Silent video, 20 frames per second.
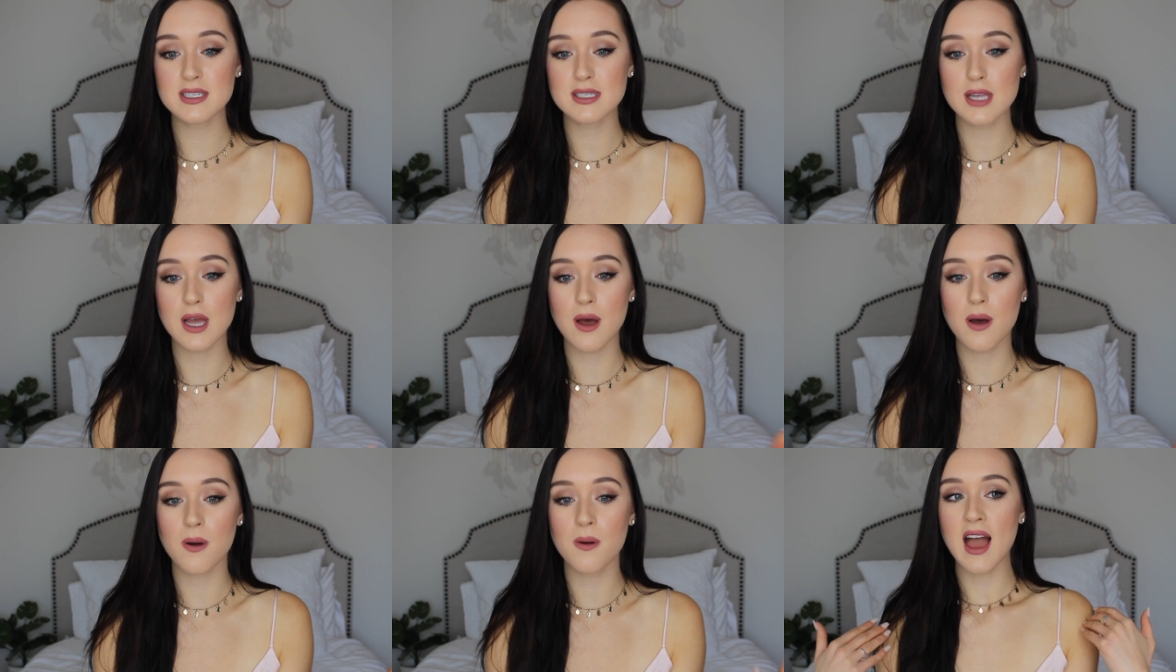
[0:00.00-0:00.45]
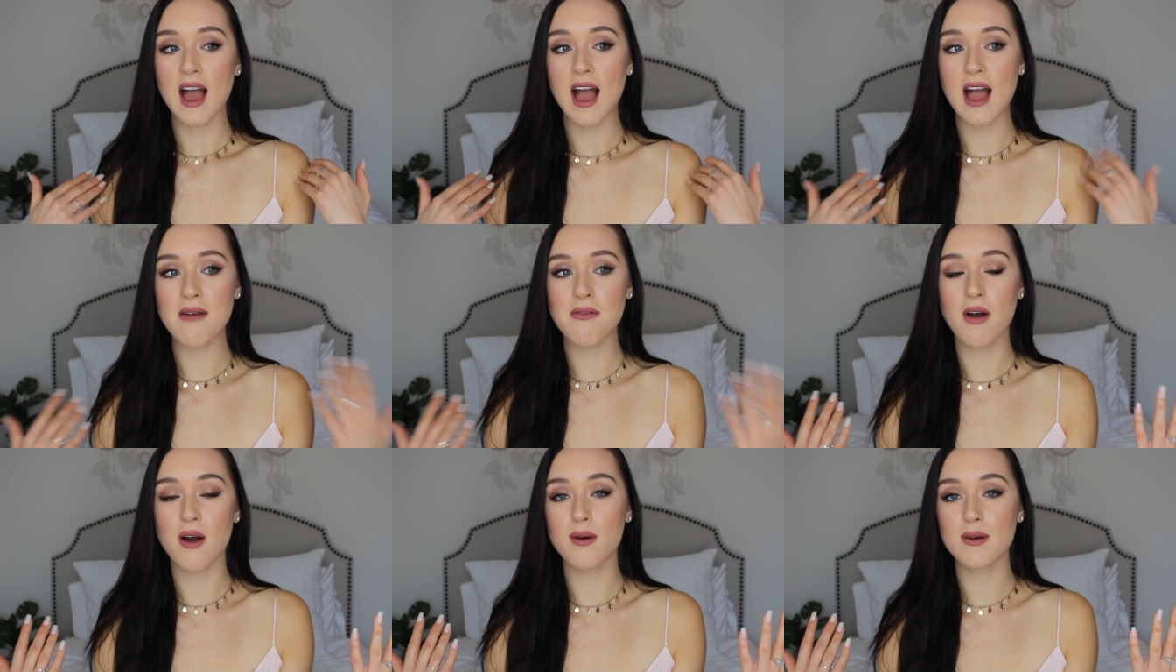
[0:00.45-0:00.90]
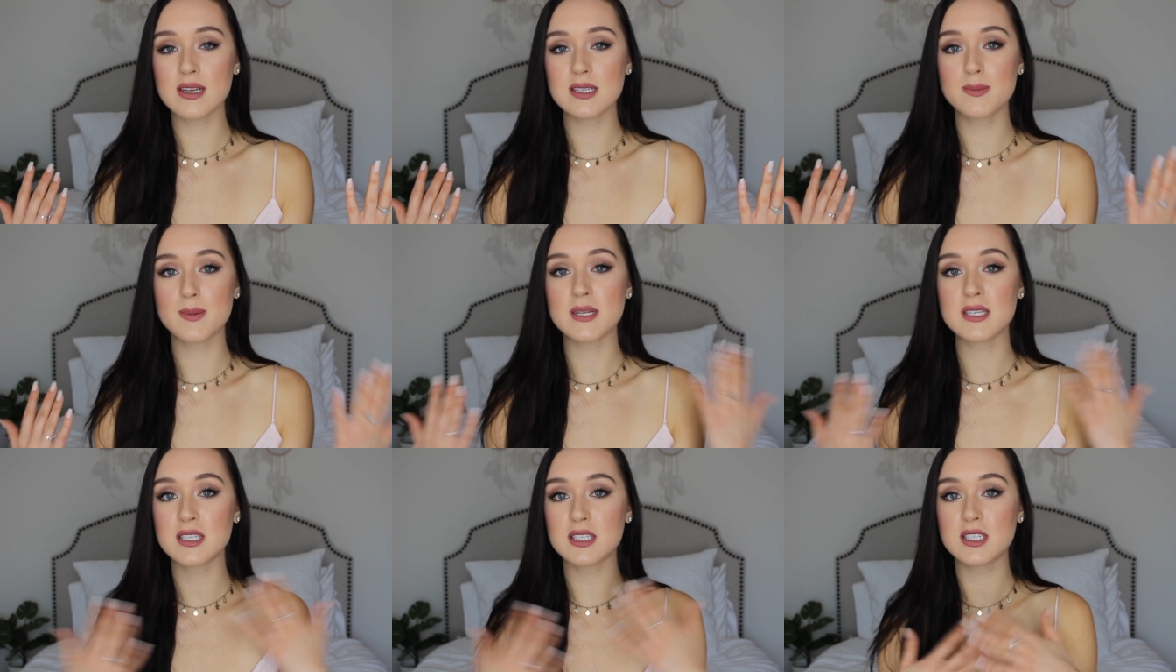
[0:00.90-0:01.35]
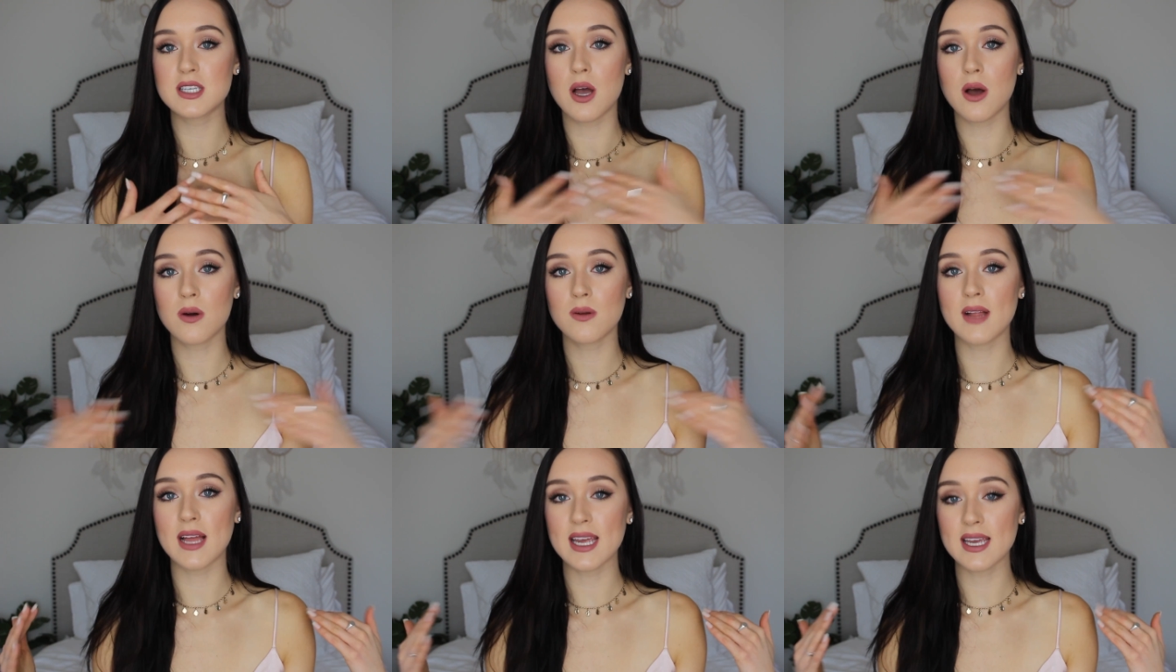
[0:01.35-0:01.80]
so I've always been
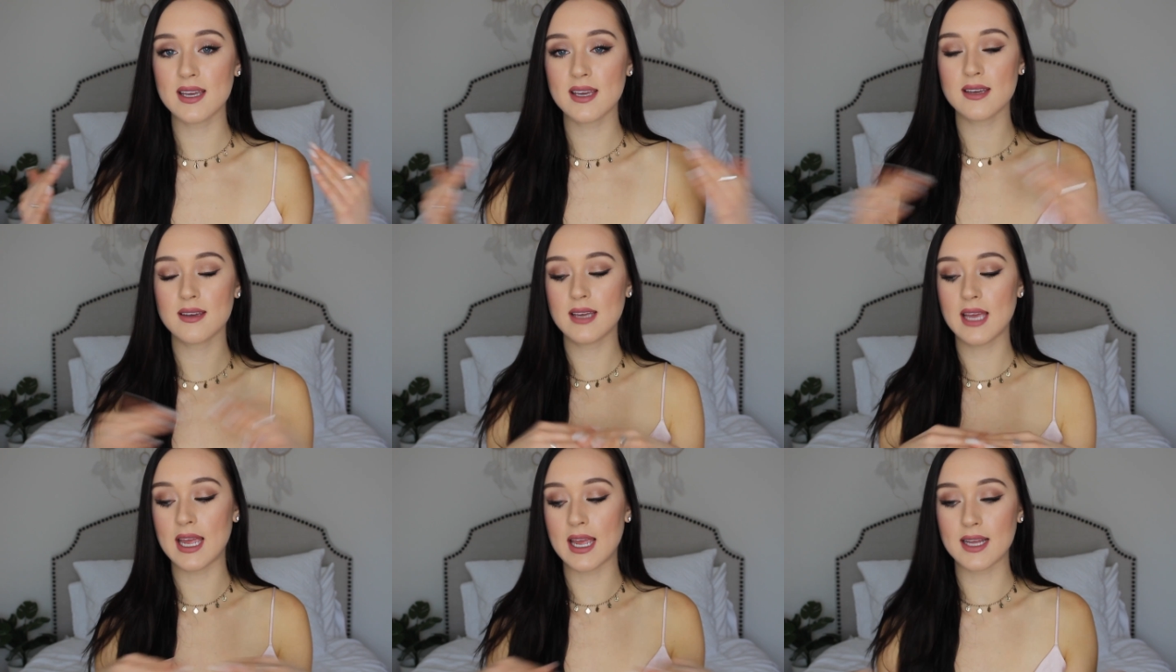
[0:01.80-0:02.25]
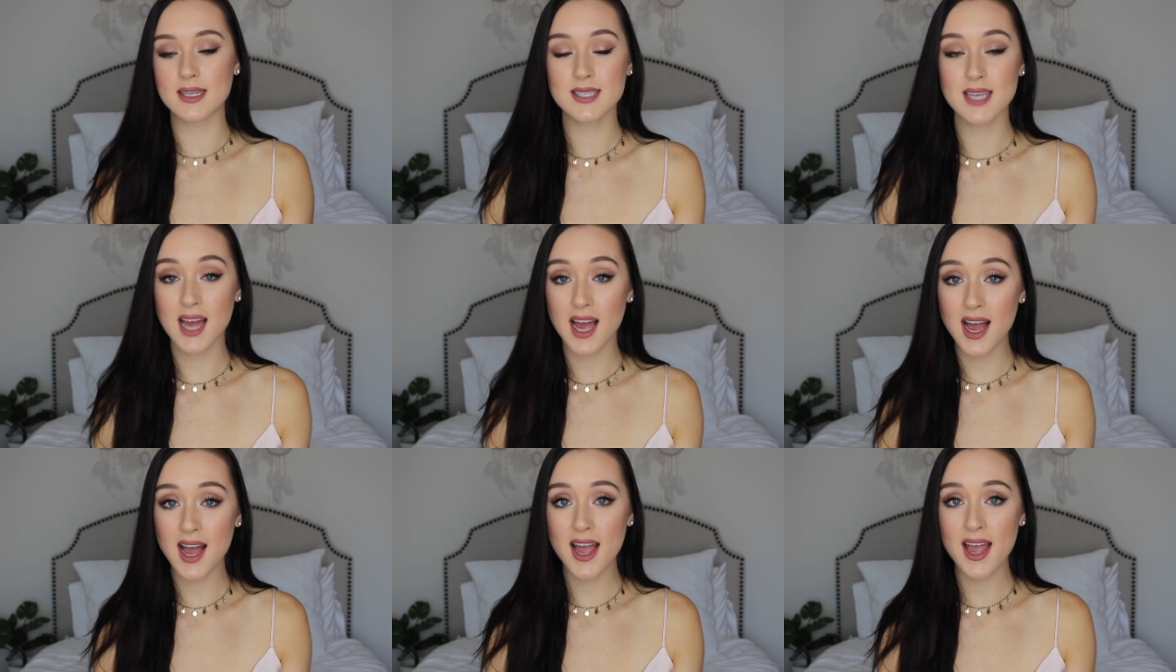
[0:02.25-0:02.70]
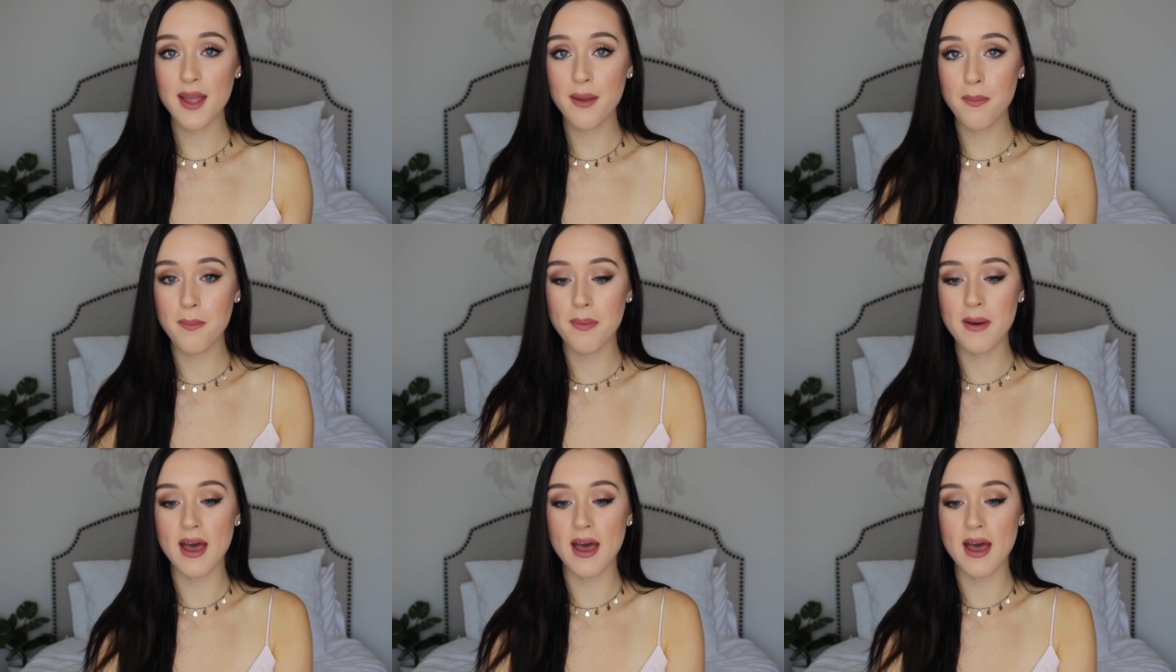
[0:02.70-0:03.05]
so like anti,